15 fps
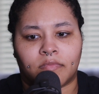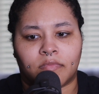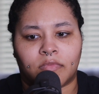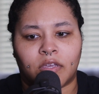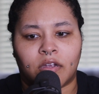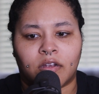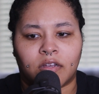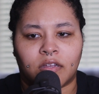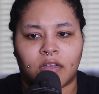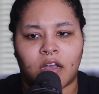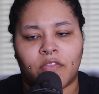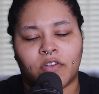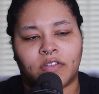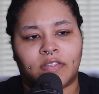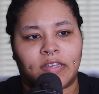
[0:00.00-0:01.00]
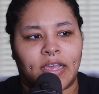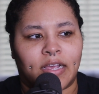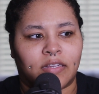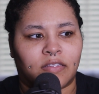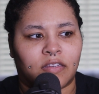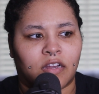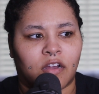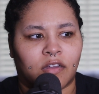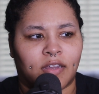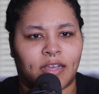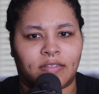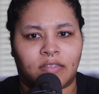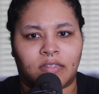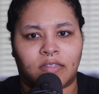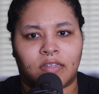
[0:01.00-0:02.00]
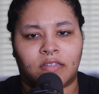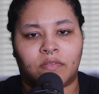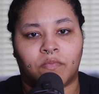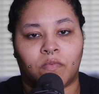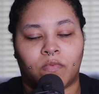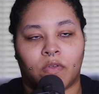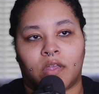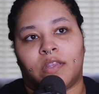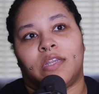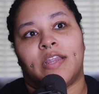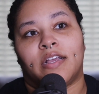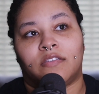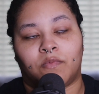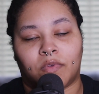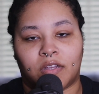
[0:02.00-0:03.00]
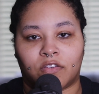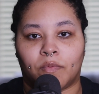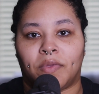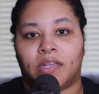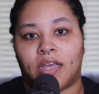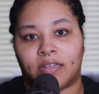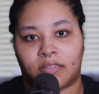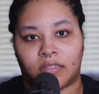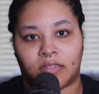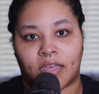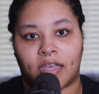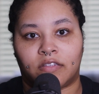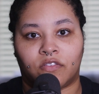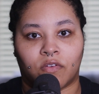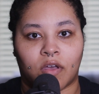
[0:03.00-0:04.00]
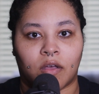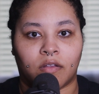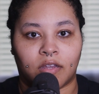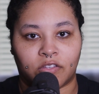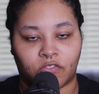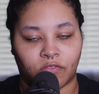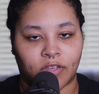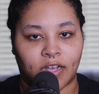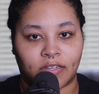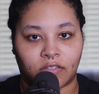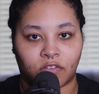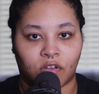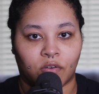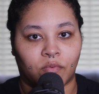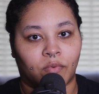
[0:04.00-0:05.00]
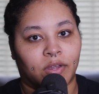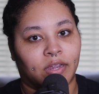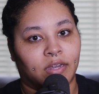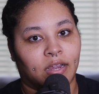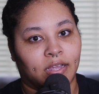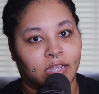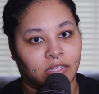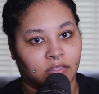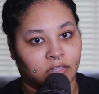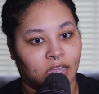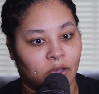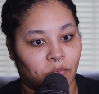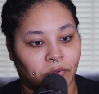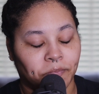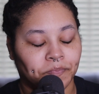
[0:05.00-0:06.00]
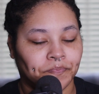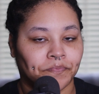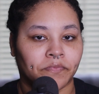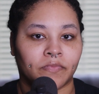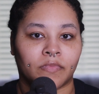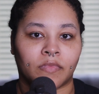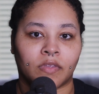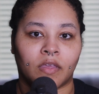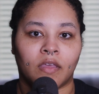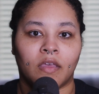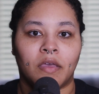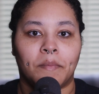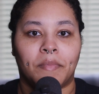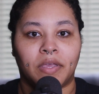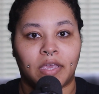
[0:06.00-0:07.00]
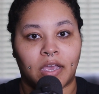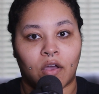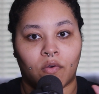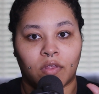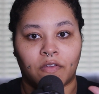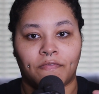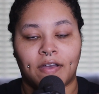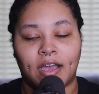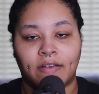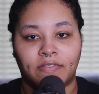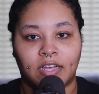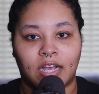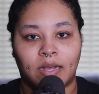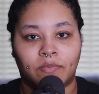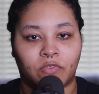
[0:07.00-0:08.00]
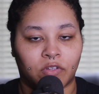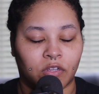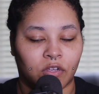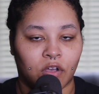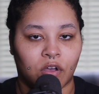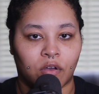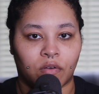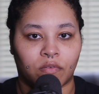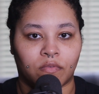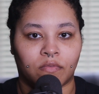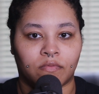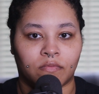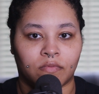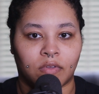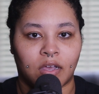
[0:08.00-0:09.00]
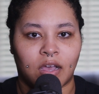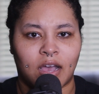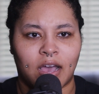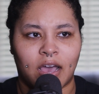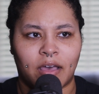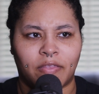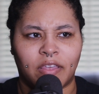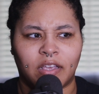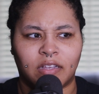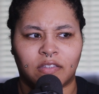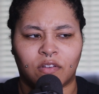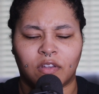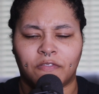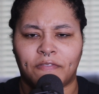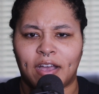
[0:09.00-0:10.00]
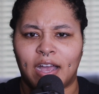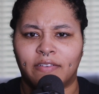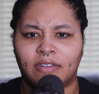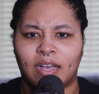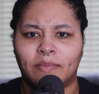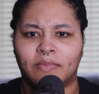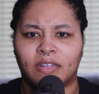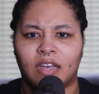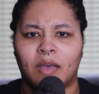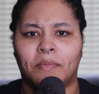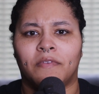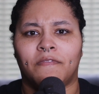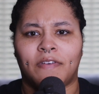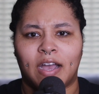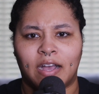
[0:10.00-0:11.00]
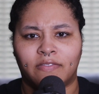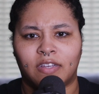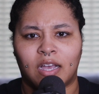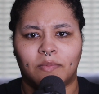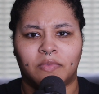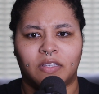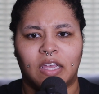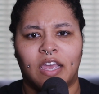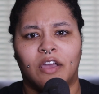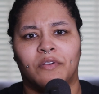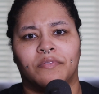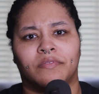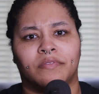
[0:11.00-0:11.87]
There are other sites that are less than this. Well, the next one is going to be less than that, so I'll let you guys know when I get to that one. But yeah, only 5 times you can go. I think it's only 5 times up and 5 times down.